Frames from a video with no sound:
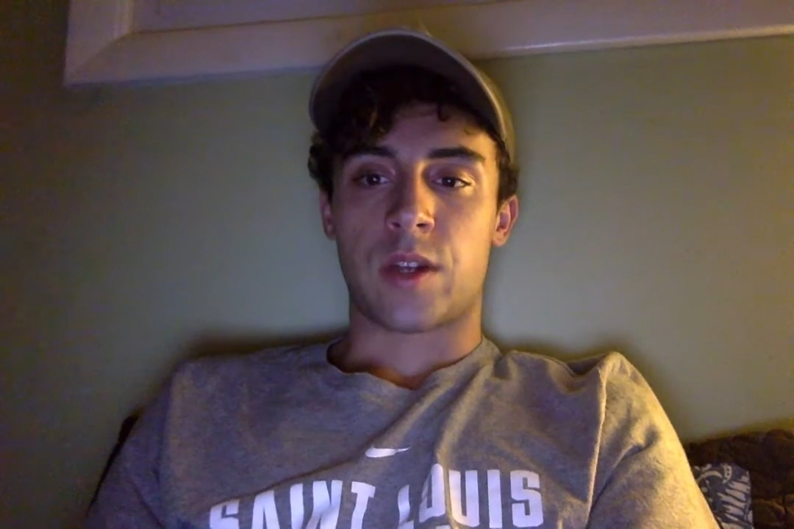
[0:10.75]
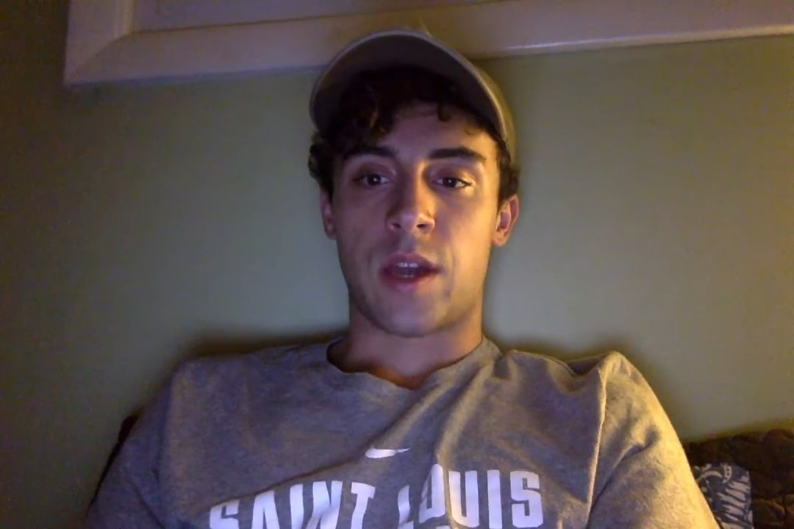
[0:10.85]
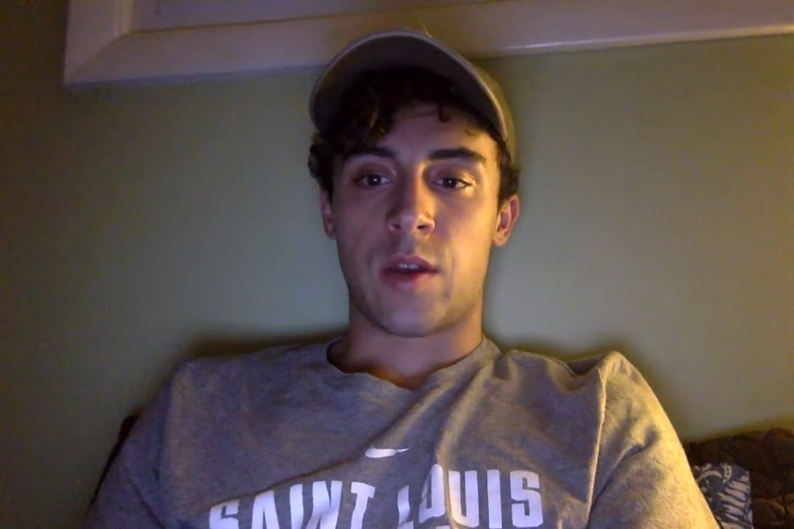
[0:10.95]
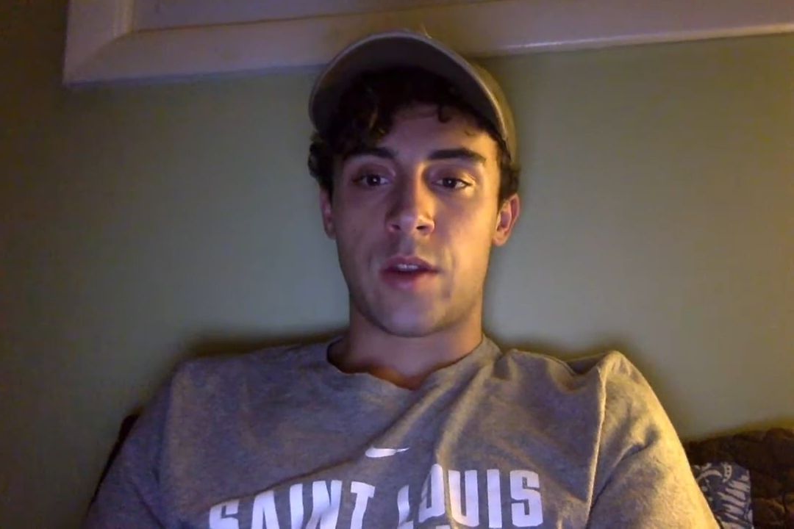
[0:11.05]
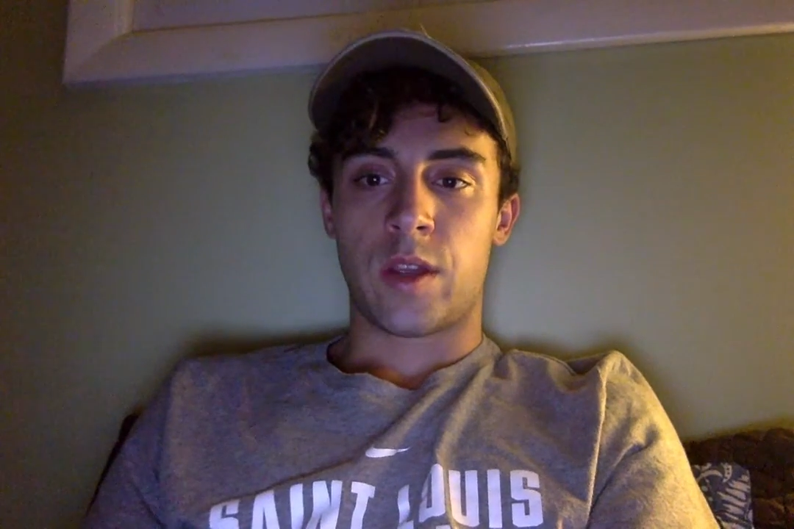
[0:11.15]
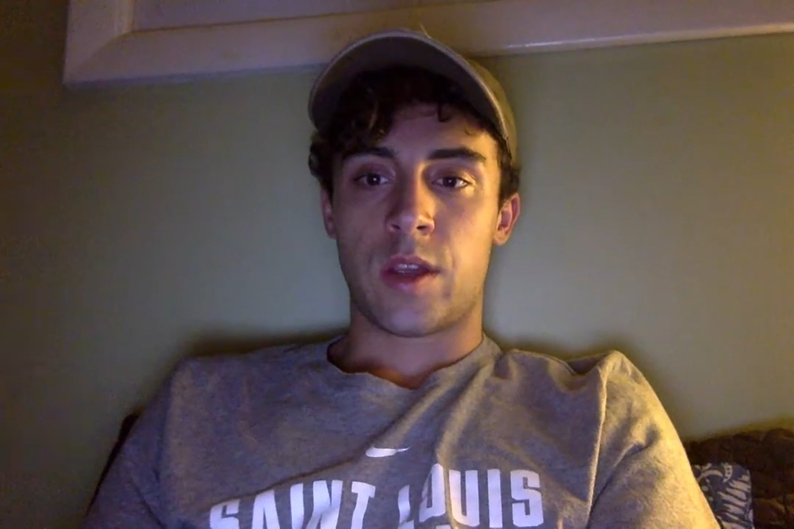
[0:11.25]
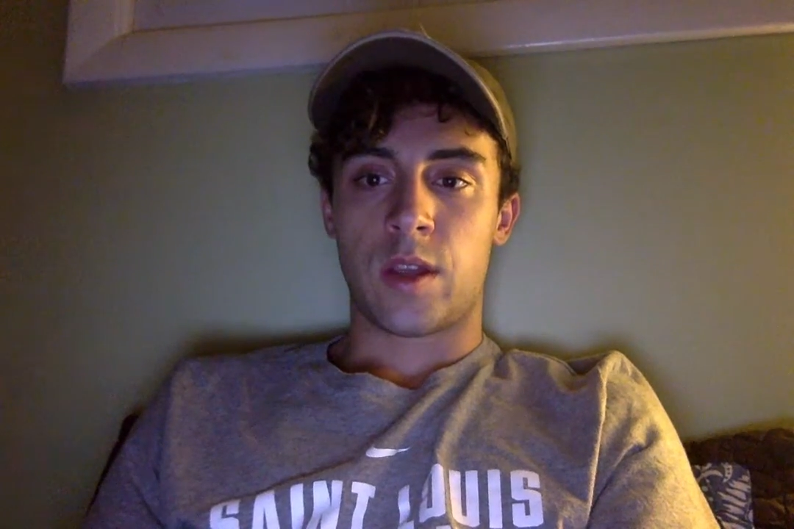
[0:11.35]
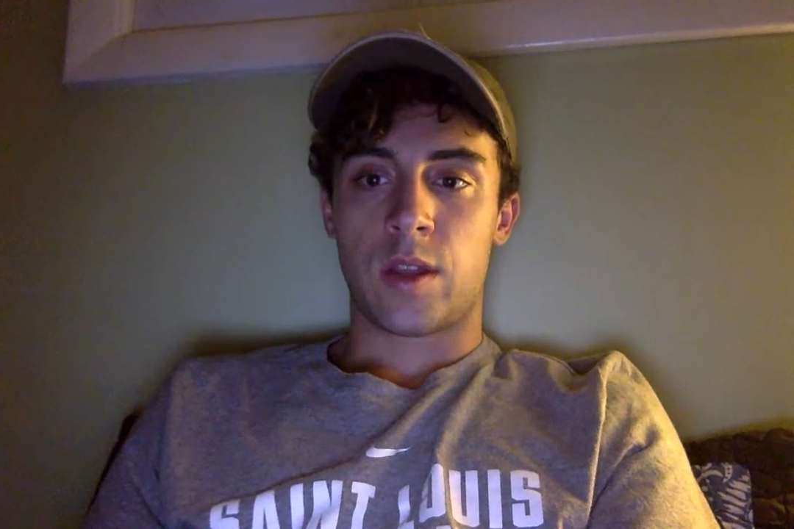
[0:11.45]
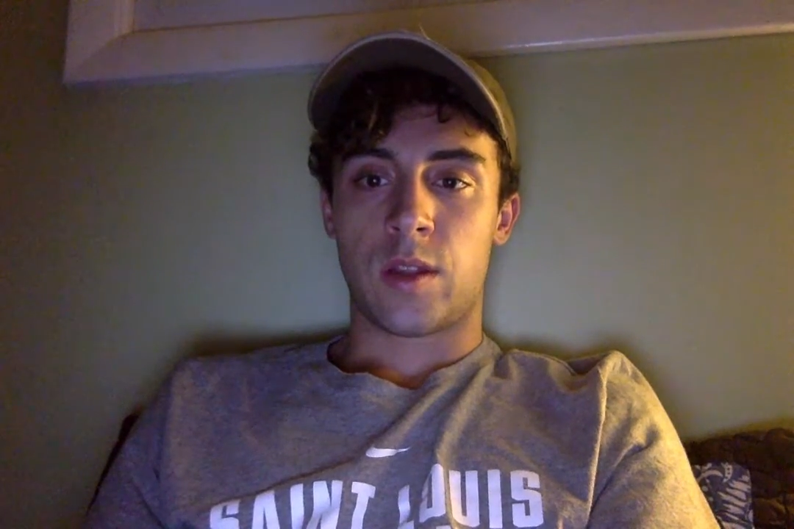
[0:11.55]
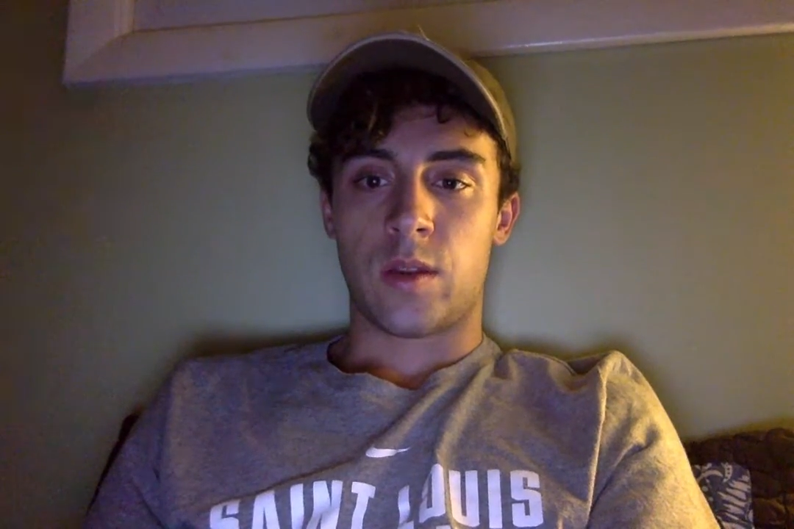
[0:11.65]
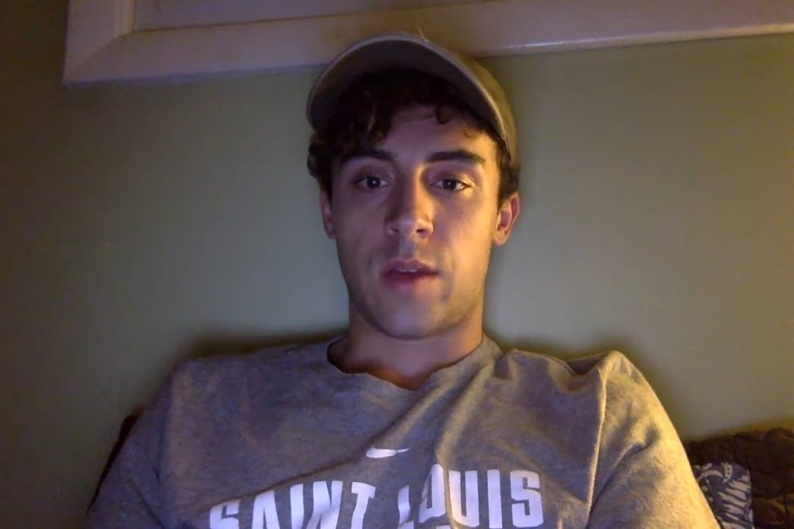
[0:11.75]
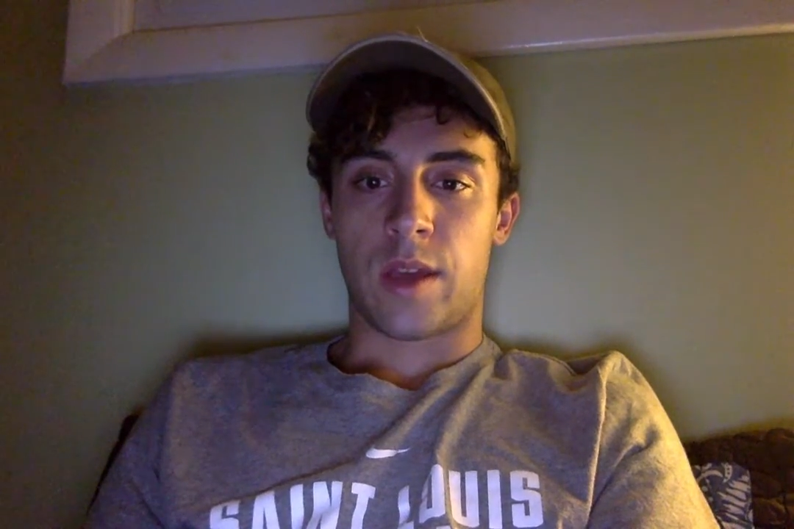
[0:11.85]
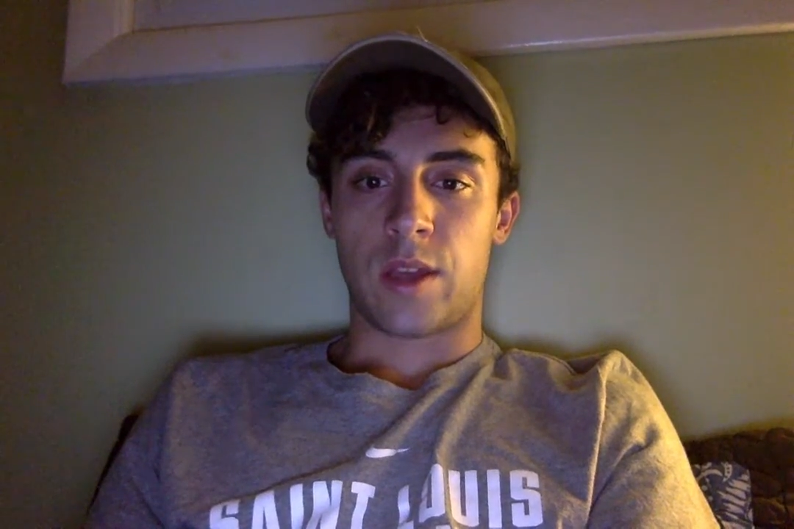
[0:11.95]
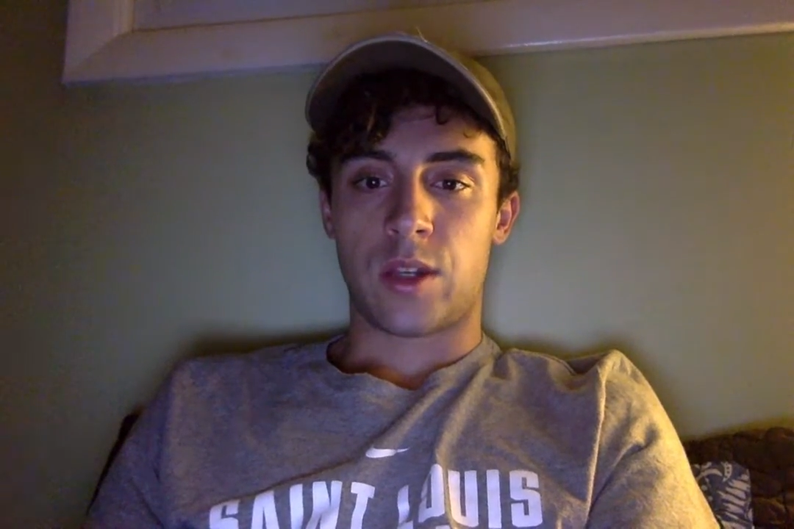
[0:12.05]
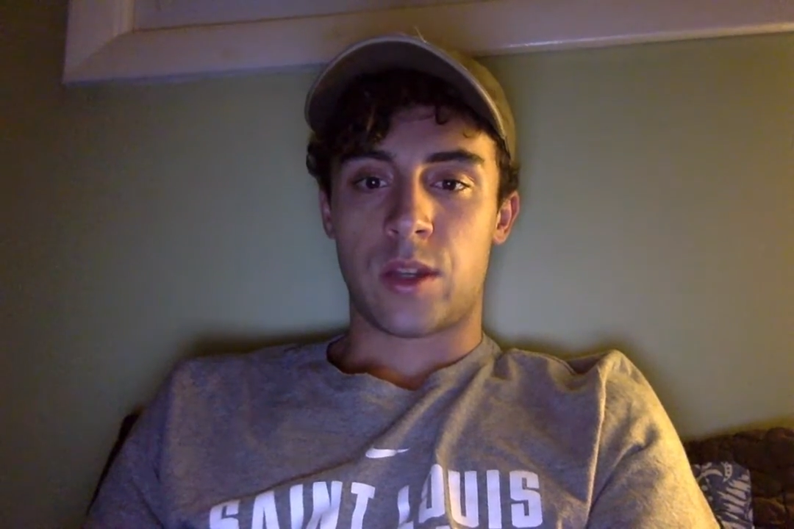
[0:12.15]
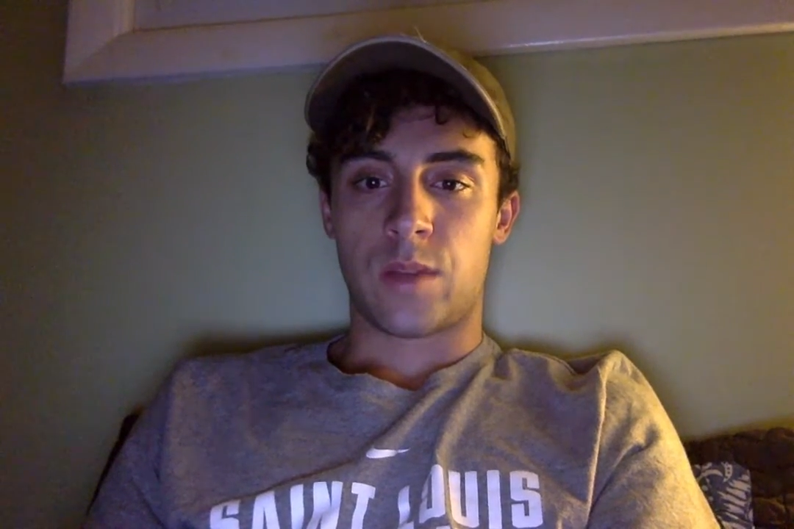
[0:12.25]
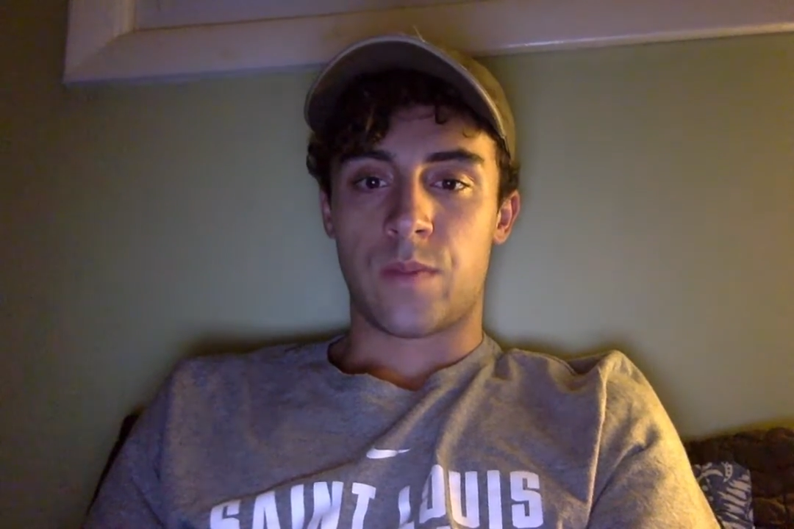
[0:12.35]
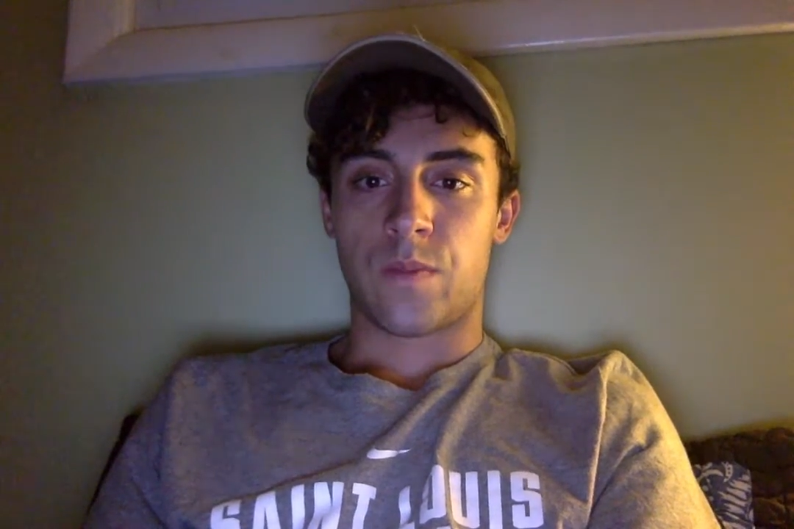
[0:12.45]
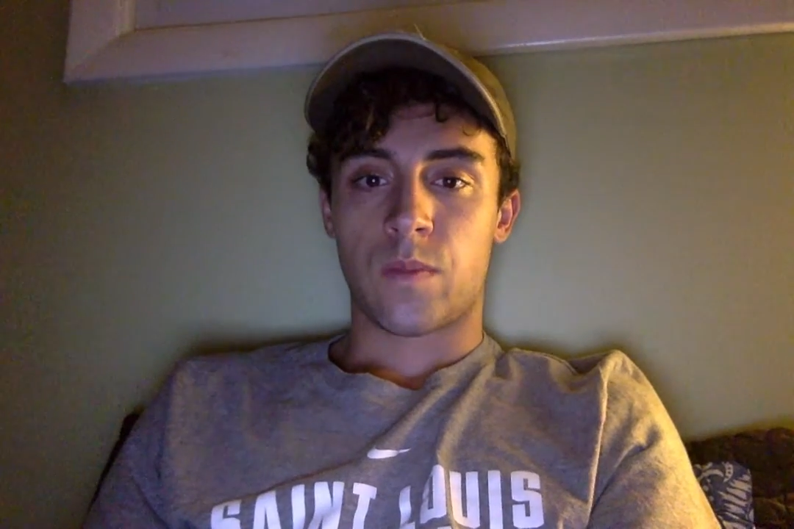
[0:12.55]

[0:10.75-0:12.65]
Henry location.